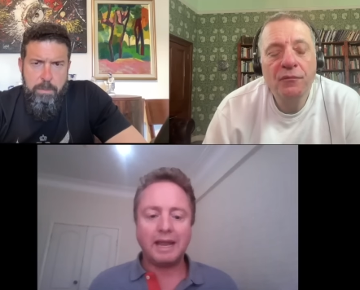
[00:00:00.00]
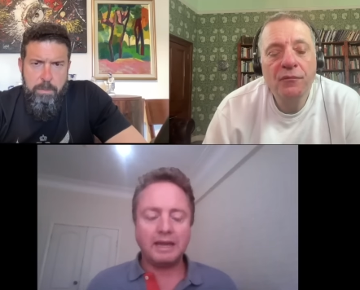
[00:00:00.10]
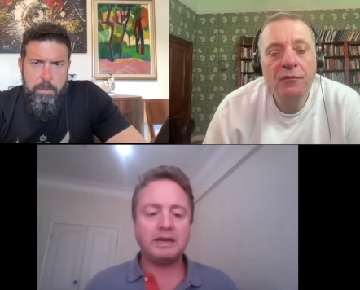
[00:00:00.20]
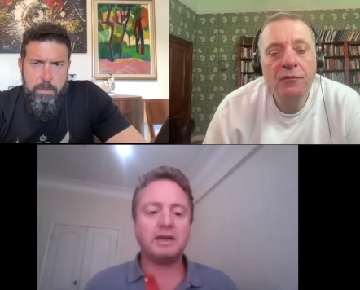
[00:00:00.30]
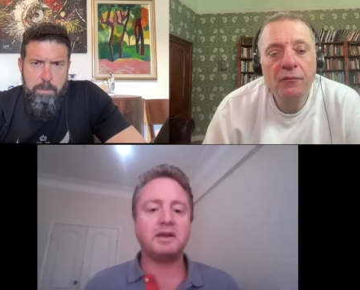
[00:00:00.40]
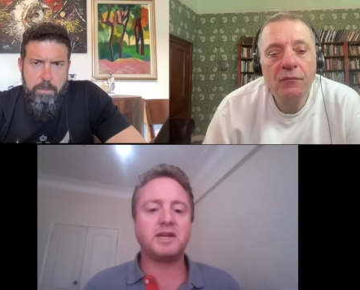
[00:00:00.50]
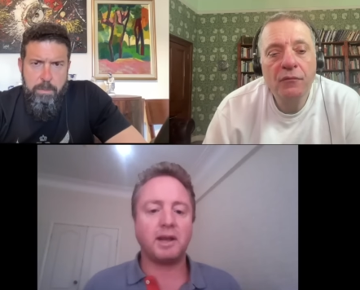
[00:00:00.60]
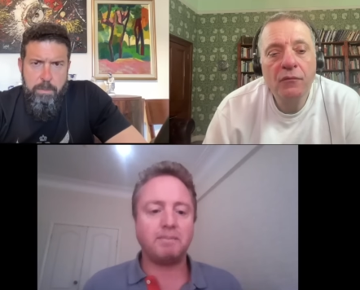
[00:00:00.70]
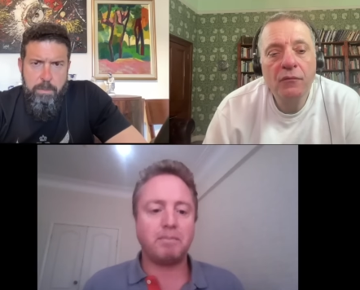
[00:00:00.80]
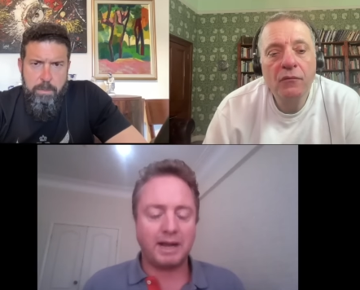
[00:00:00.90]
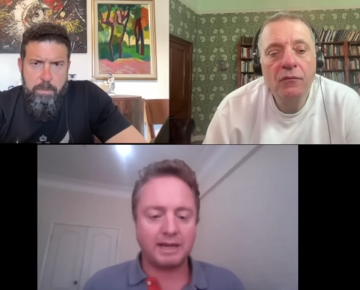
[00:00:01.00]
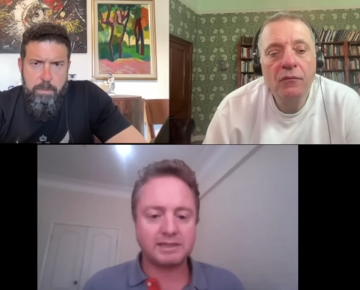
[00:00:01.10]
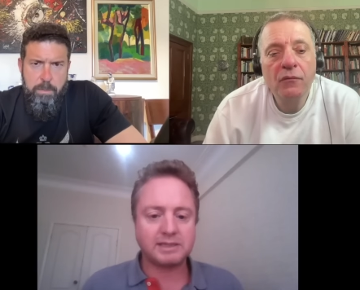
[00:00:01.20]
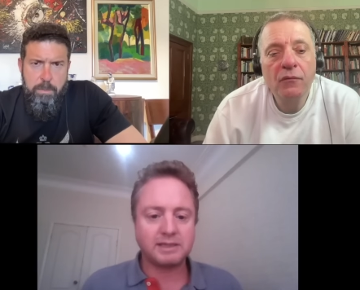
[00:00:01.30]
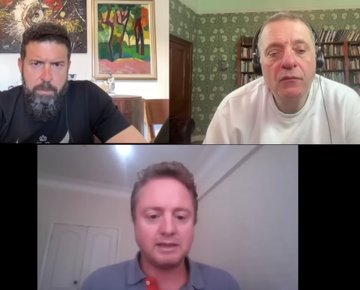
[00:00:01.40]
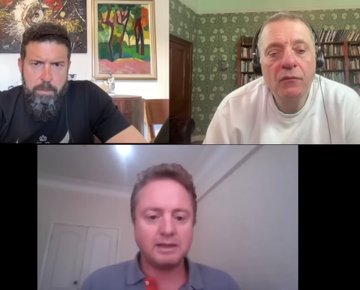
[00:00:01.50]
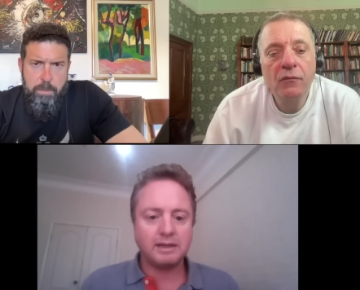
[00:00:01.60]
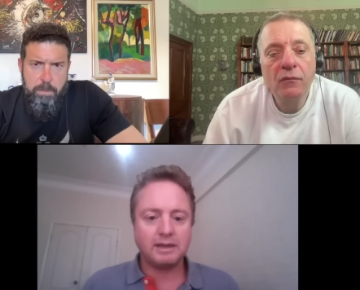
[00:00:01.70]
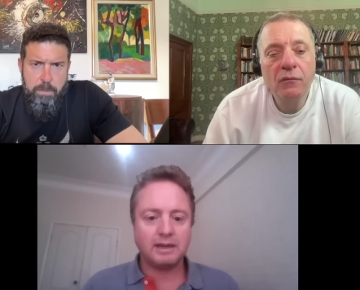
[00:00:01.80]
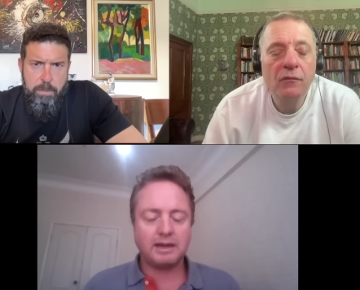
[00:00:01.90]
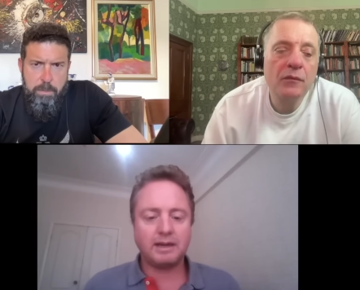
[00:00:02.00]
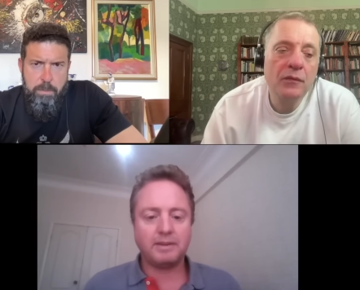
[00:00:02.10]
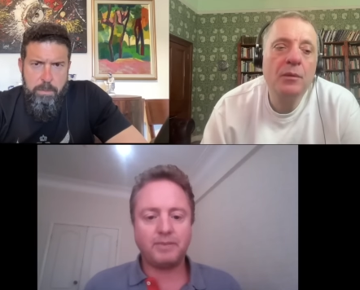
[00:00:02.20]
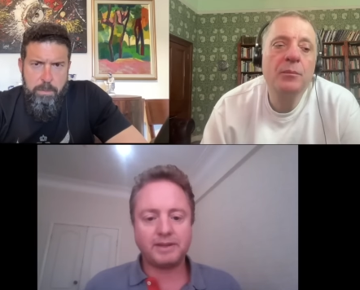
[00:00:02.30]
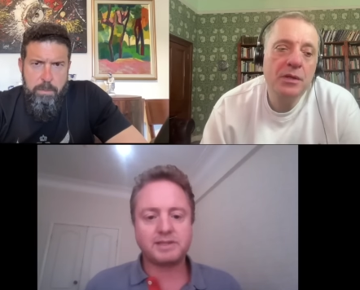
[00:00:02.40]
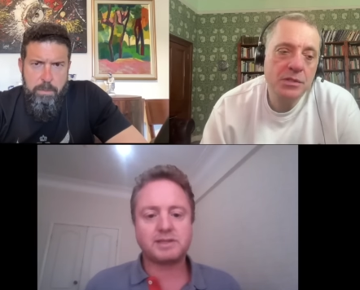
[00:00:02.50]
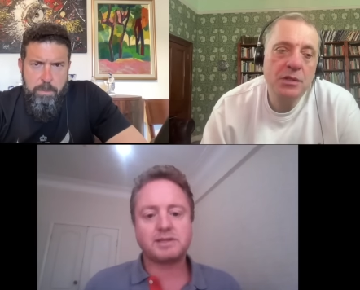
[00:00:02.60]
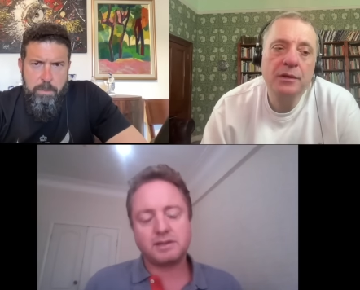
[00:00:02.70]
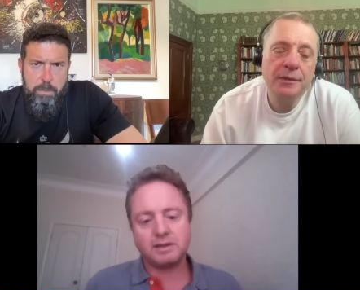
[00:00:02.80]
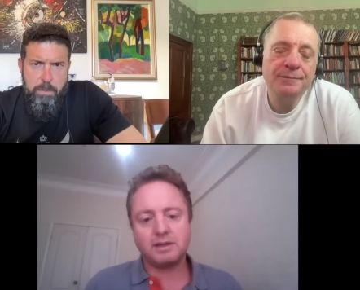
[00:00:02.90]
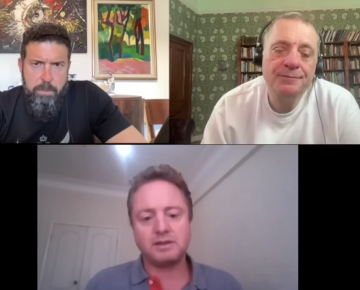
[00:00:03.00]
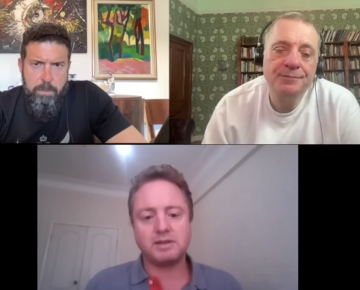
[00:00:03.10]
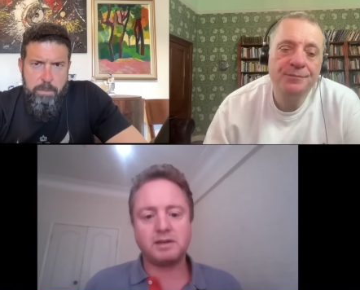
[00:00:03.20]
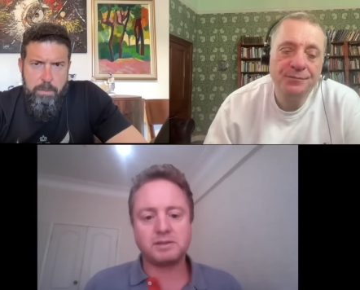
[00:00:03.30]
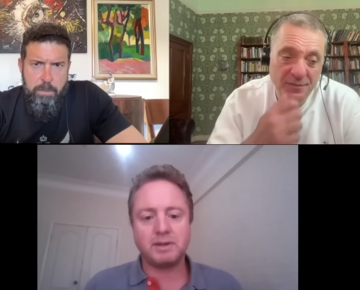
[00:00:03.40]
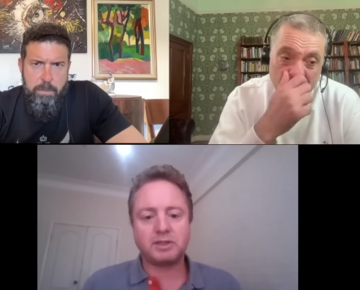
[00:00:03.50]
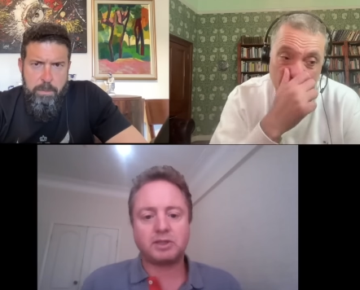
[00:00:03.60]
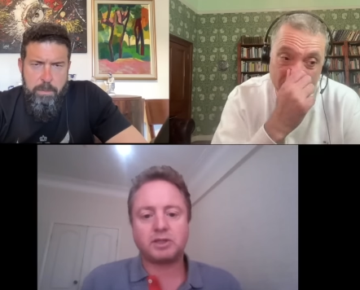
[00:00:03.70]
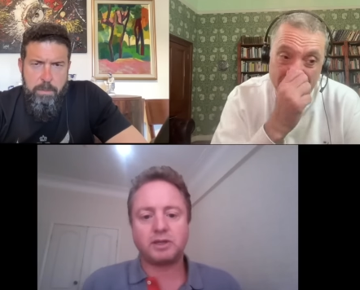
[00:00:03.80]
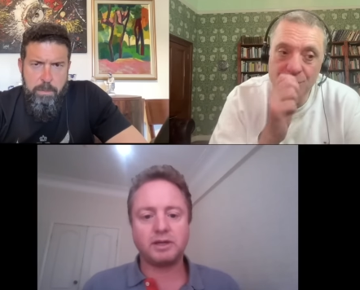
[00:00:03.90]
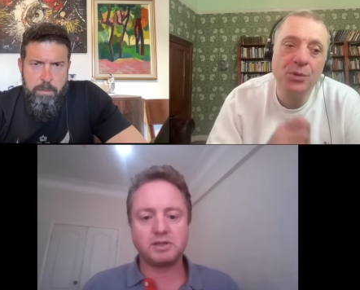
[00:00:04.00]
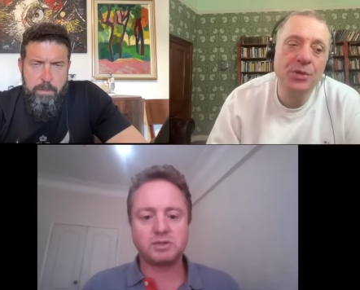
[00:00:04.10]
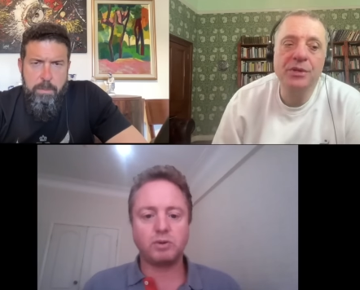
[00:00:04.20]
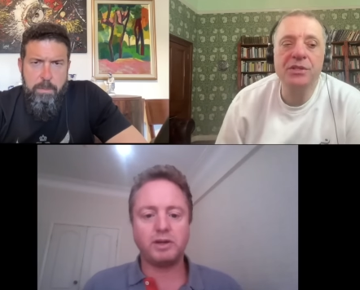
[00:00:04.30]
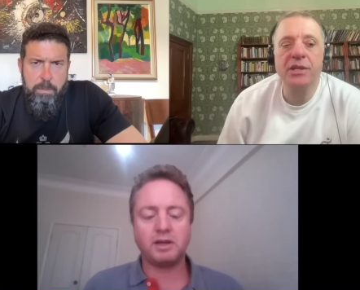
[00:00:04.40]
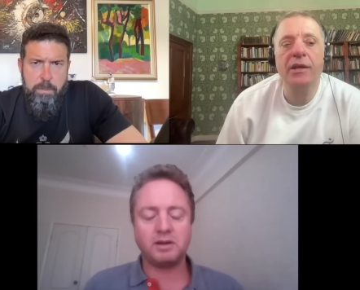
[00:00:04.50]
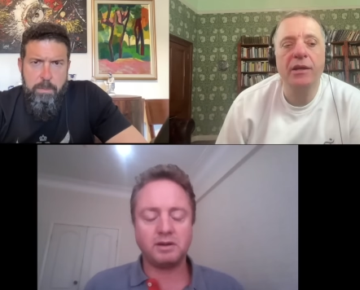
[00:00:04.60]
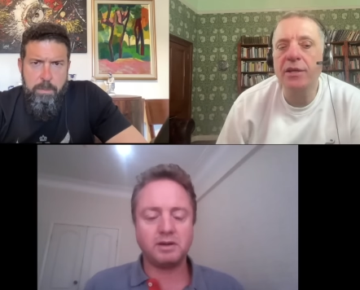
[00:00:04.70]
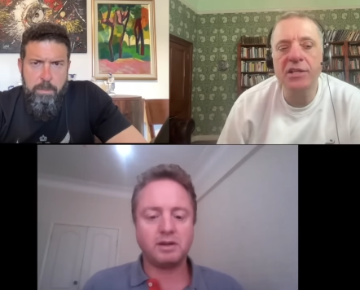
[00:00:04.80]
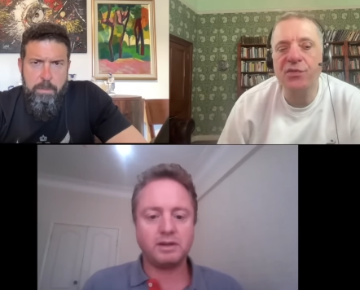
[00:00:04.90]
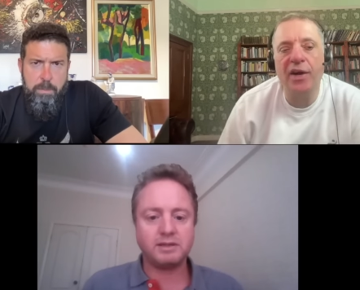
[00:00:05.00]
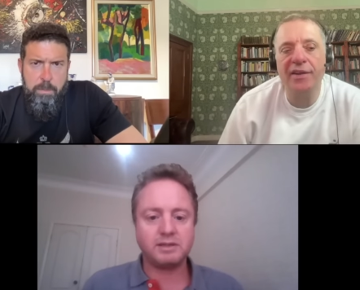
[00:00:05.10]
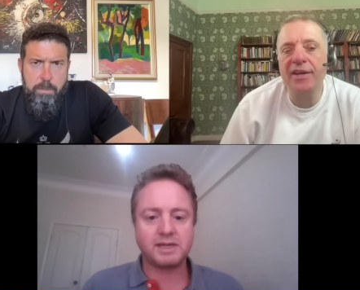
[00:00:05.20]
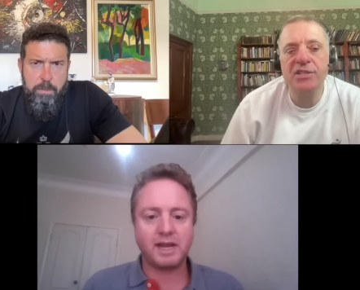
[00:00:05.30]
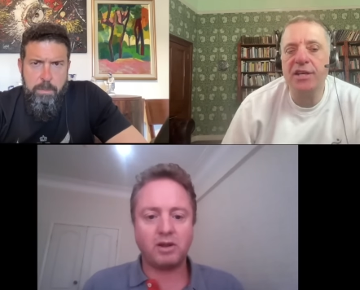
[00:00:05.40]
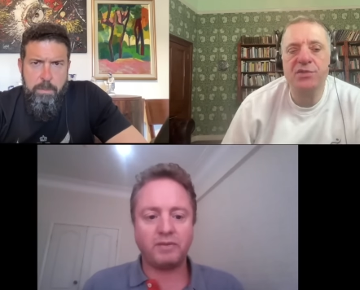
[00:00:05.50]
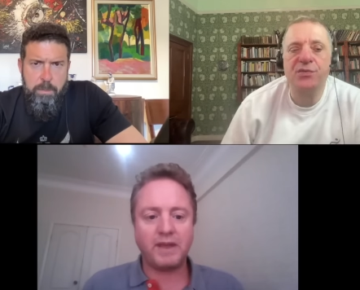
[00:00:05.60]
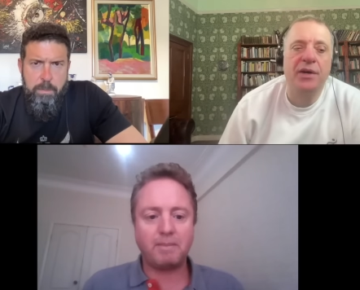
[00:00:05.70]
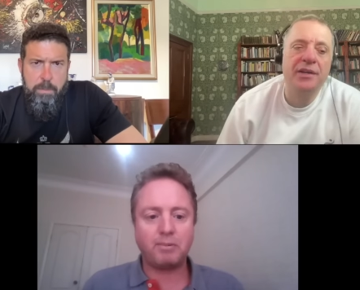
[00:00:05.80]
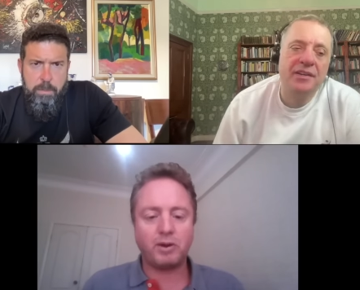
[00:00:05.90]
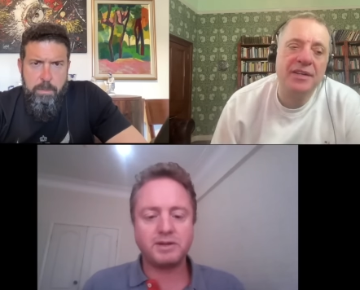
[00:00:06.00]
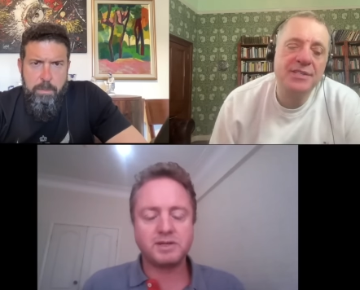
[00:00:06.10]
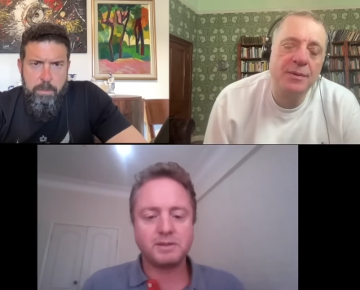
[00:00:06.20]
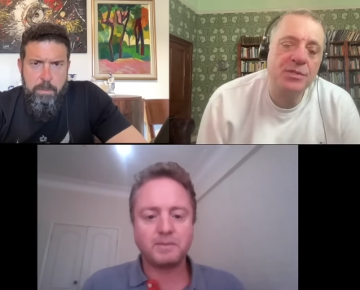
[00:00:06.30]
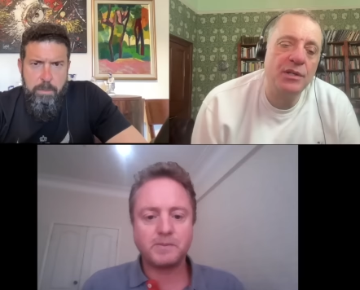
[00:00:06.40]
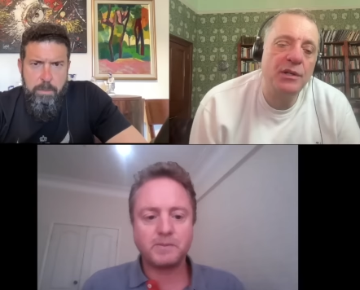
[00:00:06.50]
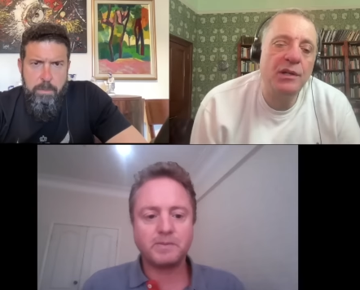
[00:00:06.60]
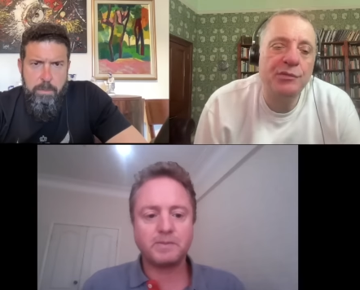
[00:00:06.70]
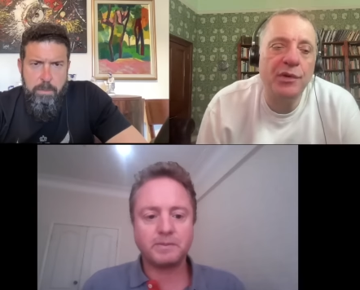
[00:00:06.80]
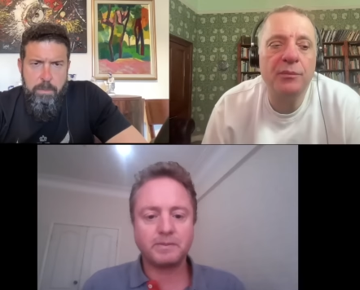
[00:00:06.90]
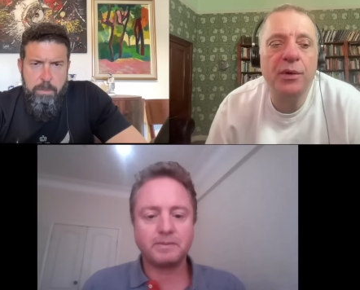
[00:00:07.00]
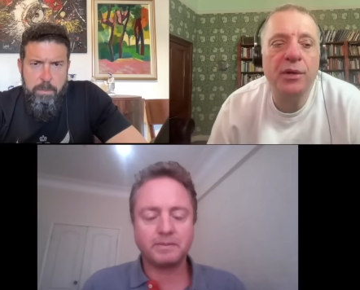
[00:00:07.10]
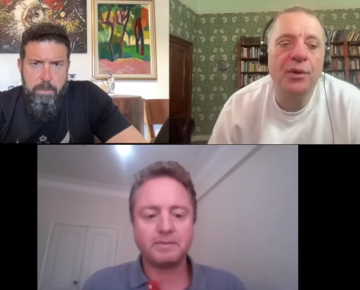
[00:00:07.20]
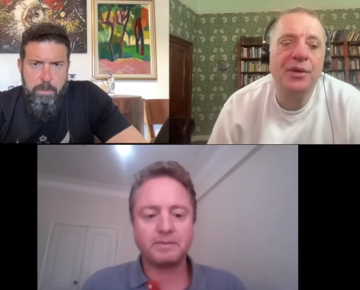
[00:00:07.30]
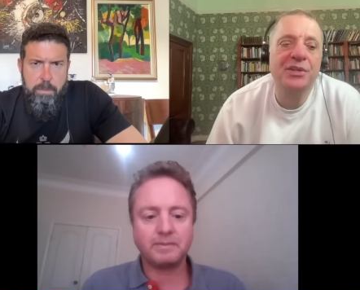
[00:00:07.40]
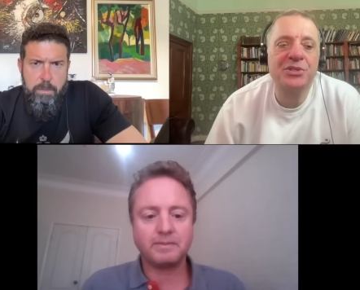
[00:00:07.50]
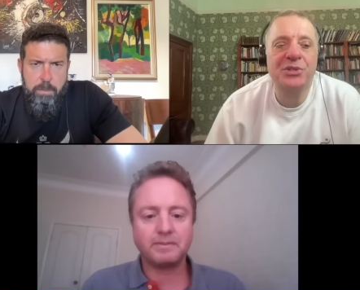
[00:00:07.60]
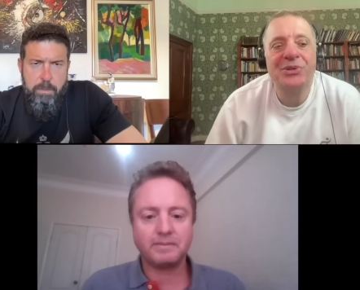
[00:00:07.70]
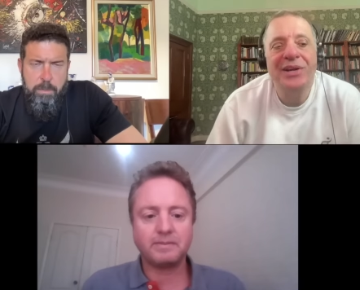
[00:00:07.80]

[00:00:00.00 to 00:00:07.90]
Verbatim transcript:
Speaker 1: in Donbass.
Speaker 2: That's as much that's all as you can we say. Can that's fine. That's fine. That that's absolutely fine. We're not going to